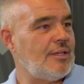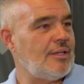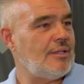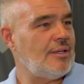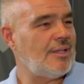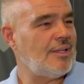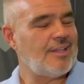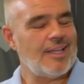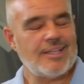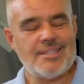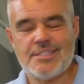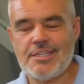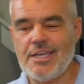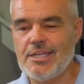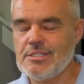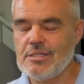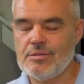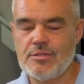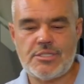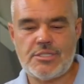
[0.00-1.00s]
And at that
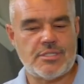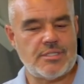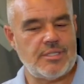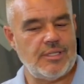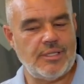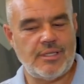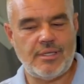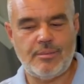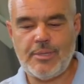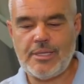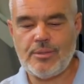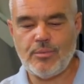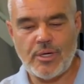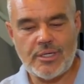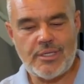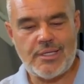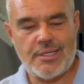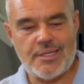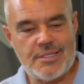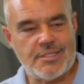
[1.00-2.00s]
stage, I was just thinking, man,
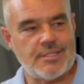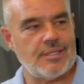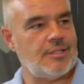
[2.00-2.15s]
what is